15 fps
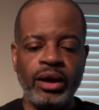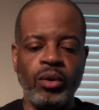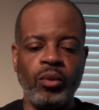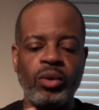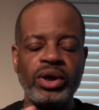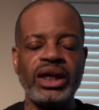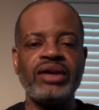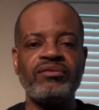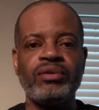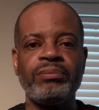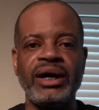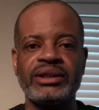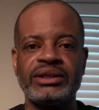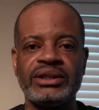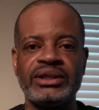What I love
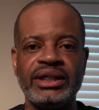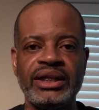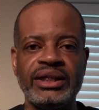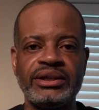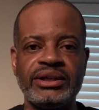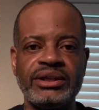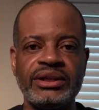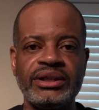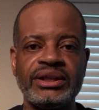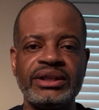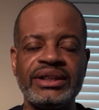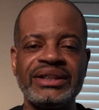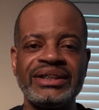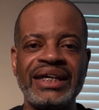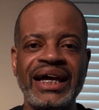about this lens is
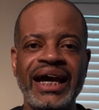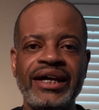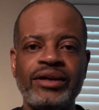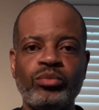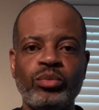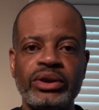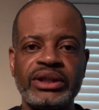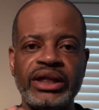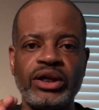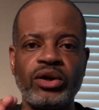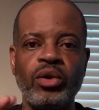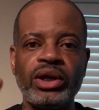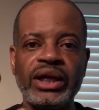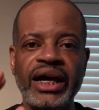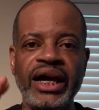it's at what they
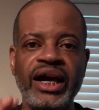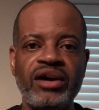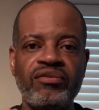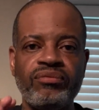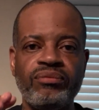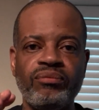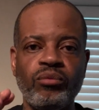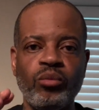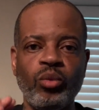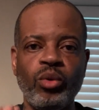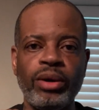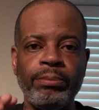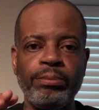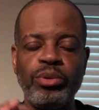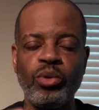call an
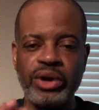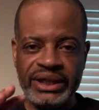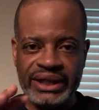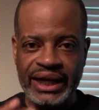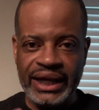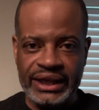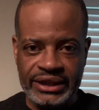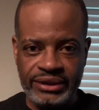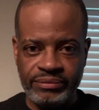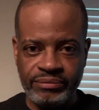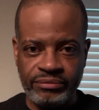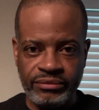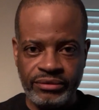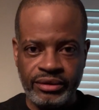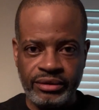f1.8,
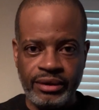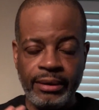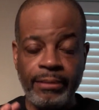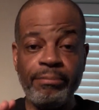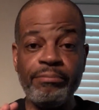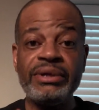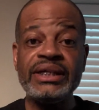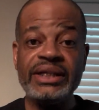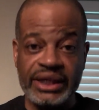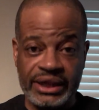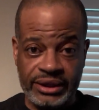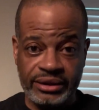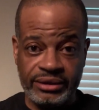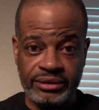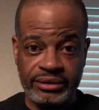meaning
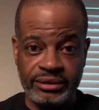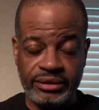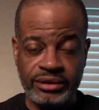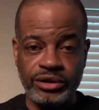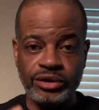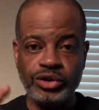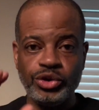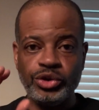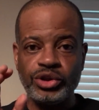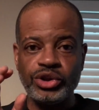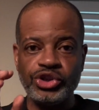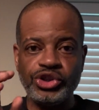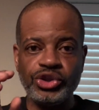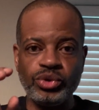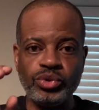you can
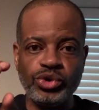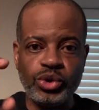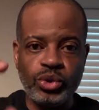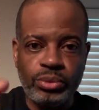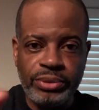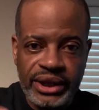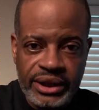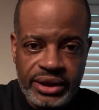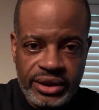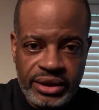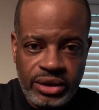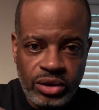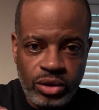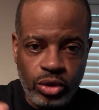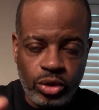zoom in
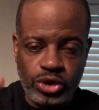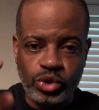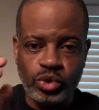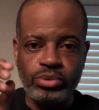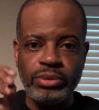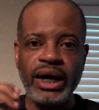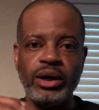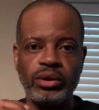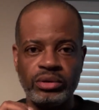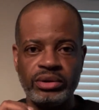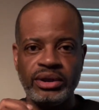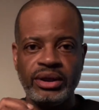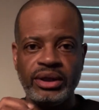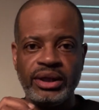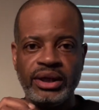or zoom out.
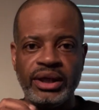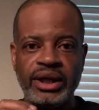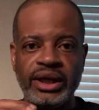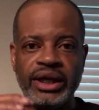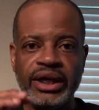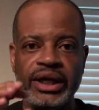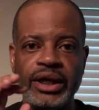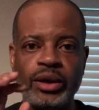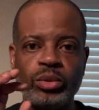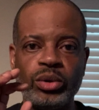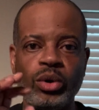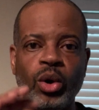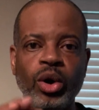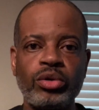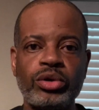It will
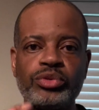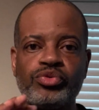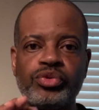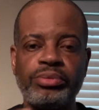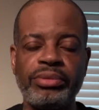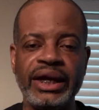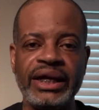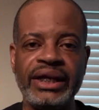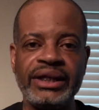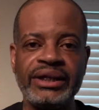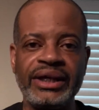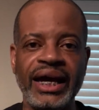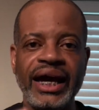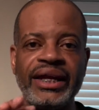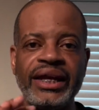always
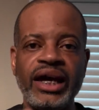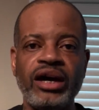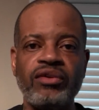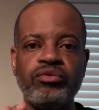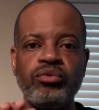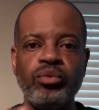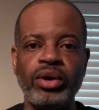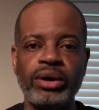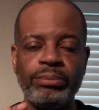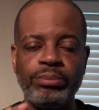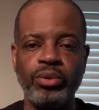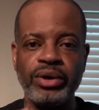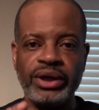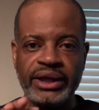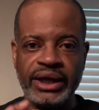remain at
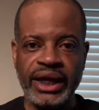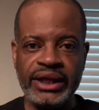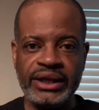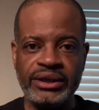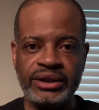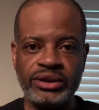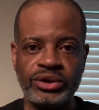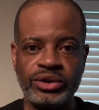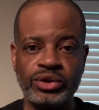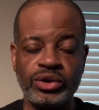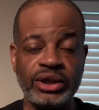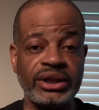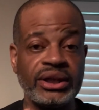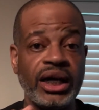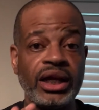f1.8. So
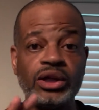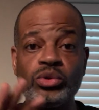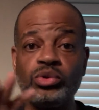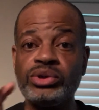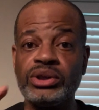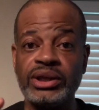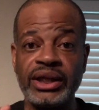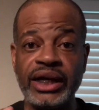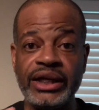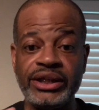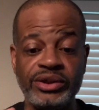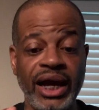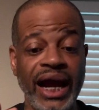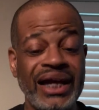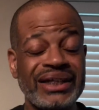you're not losing light,
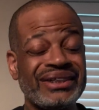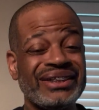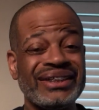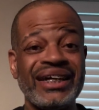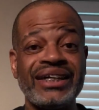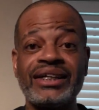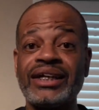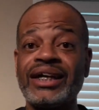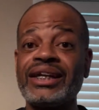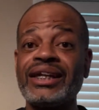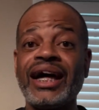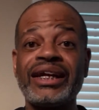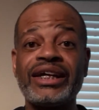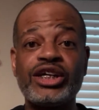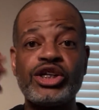you're actually getting a
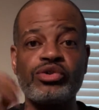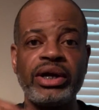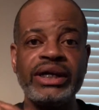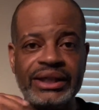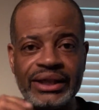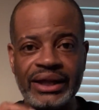lot of great